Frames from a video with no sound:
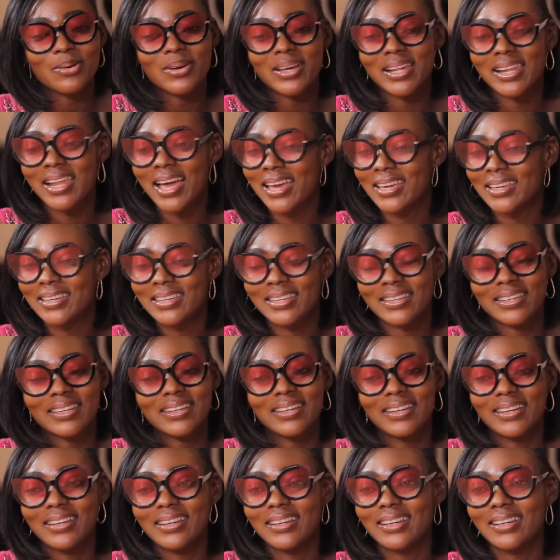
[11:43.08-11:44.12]
they were like,
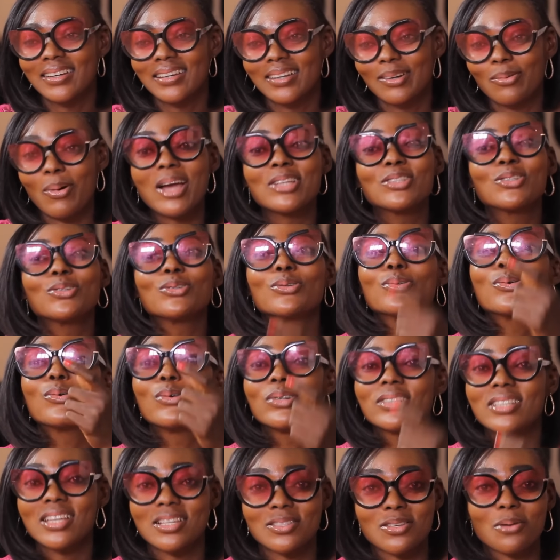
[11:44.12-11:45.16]
why do you
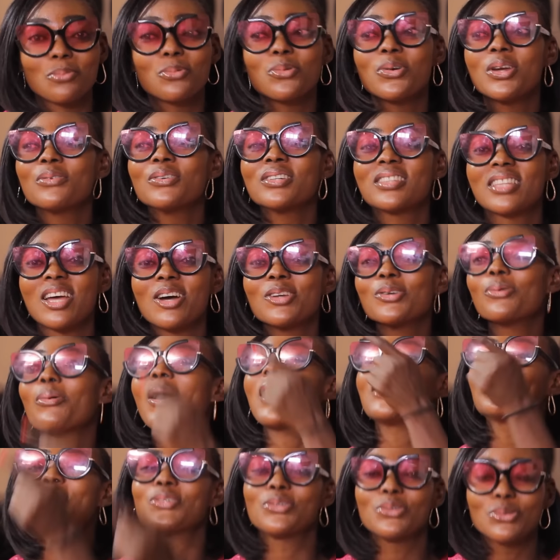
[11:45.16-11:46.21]
go there? Some people tell you,
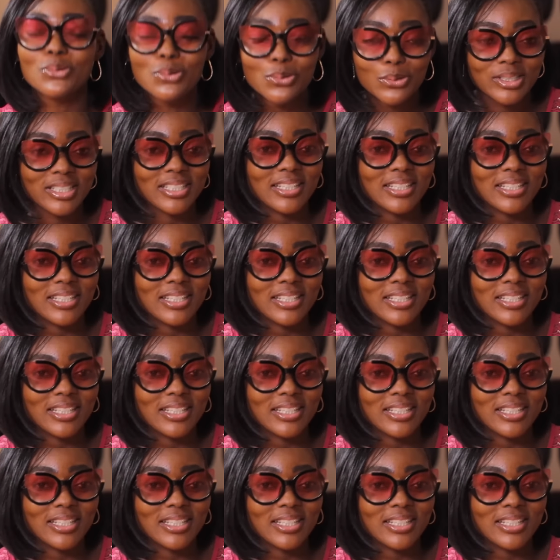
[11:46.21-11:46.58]
why do you go